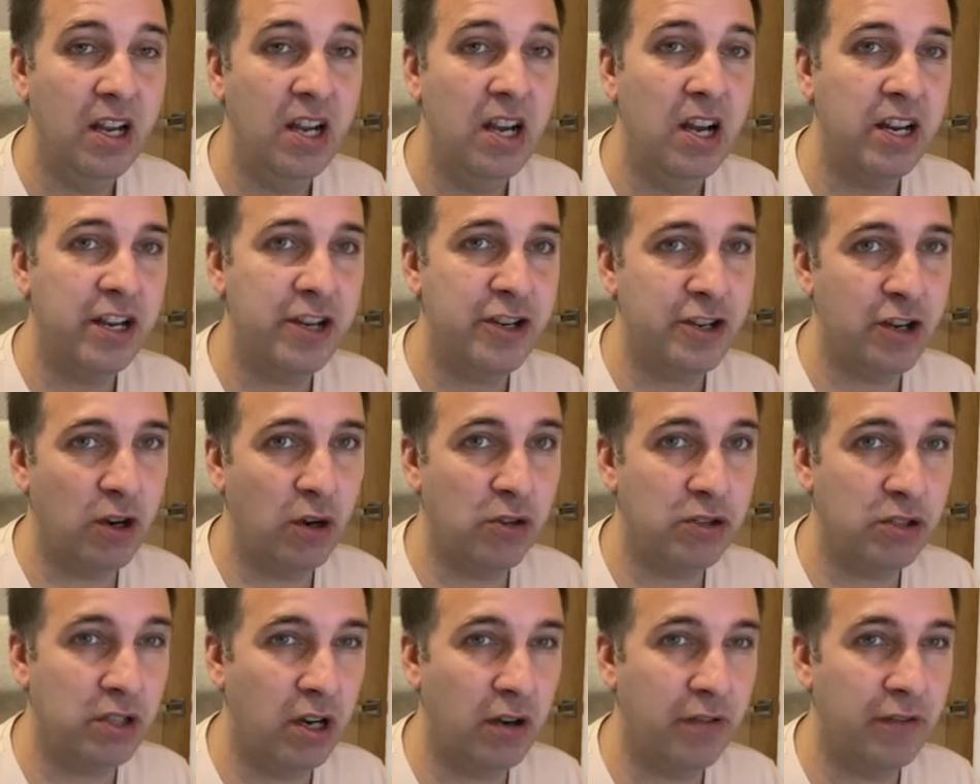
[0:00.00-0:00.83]
And it
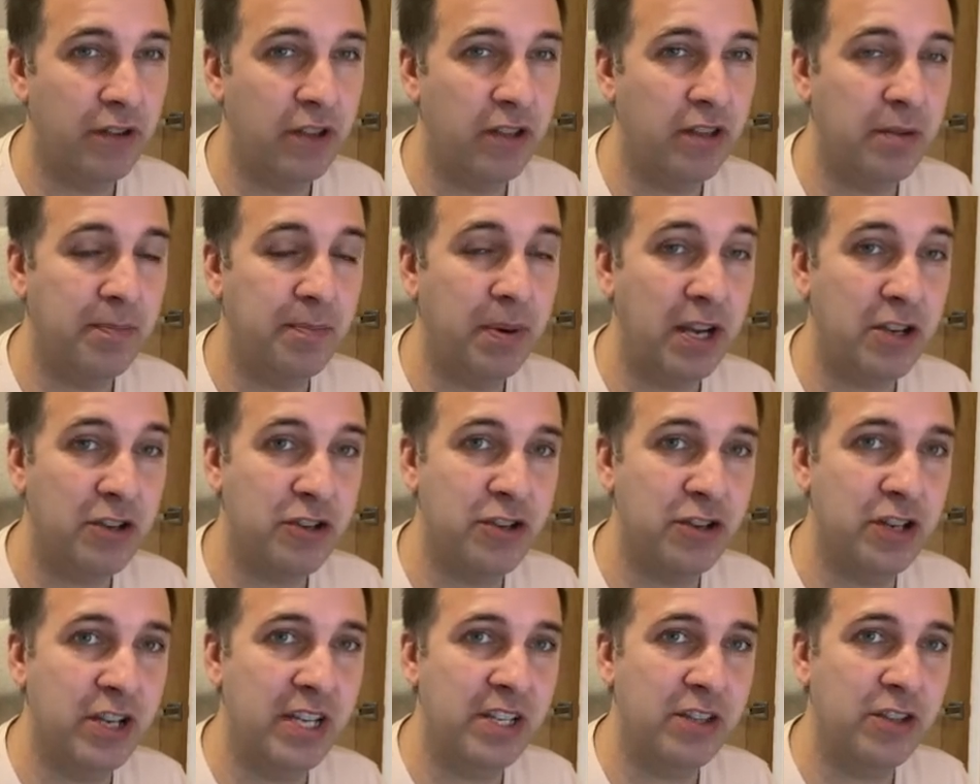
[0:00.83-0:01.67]
shows off that they're
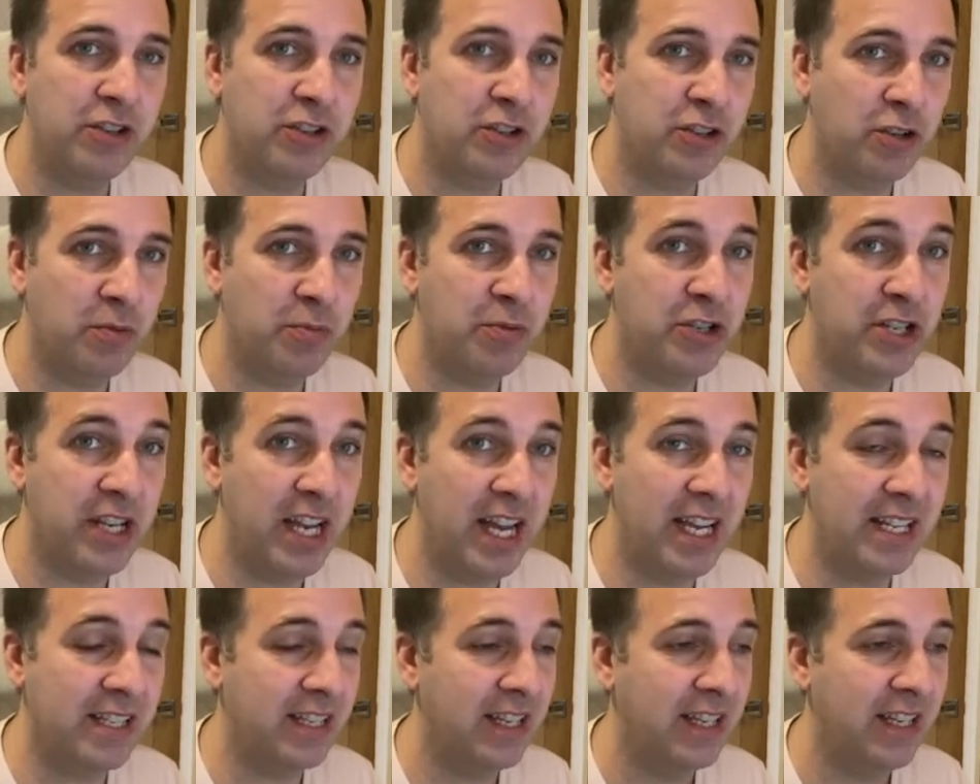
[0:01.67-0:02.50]
passionate in the
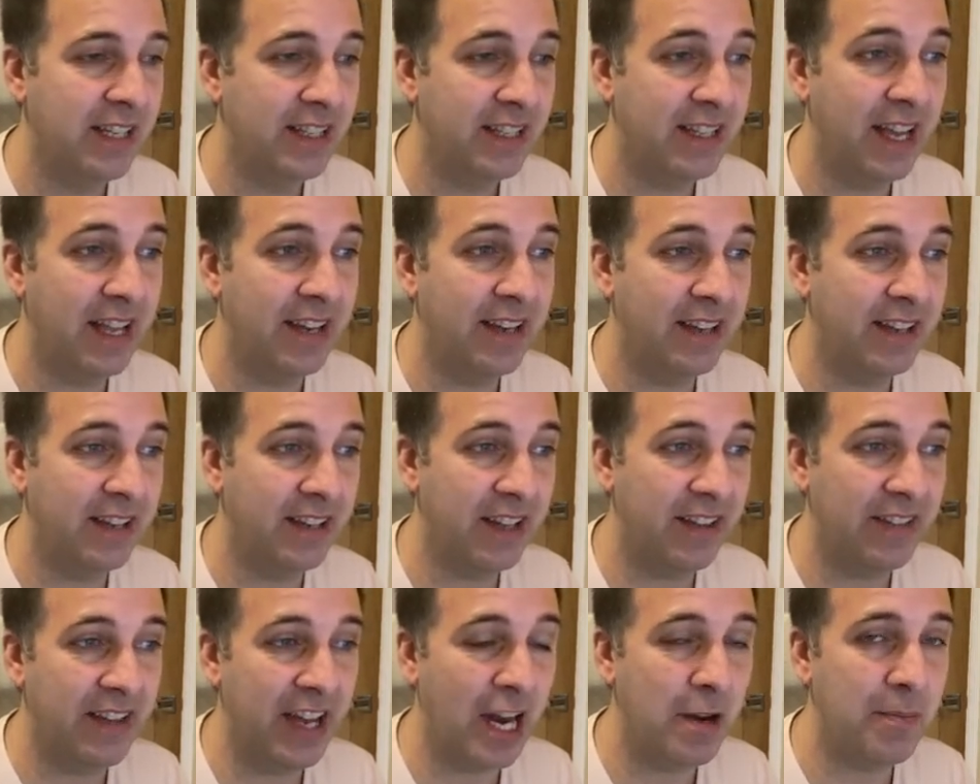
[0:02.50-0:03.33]
subject, then
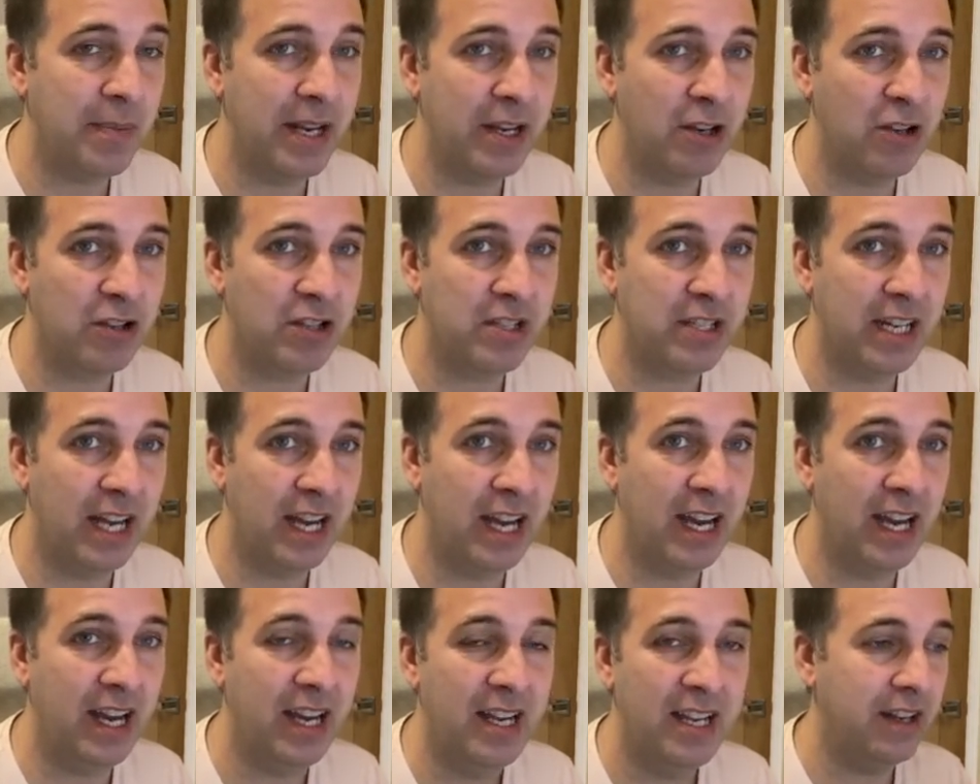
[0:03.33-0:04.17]
that'd be a good
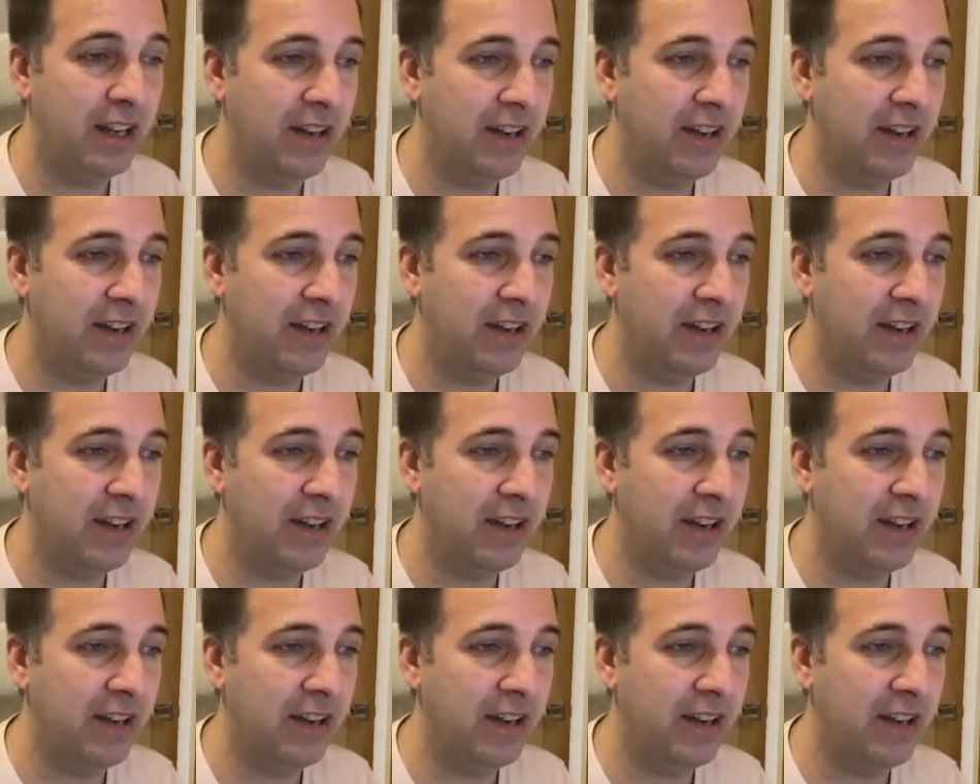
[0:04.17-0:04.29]
start.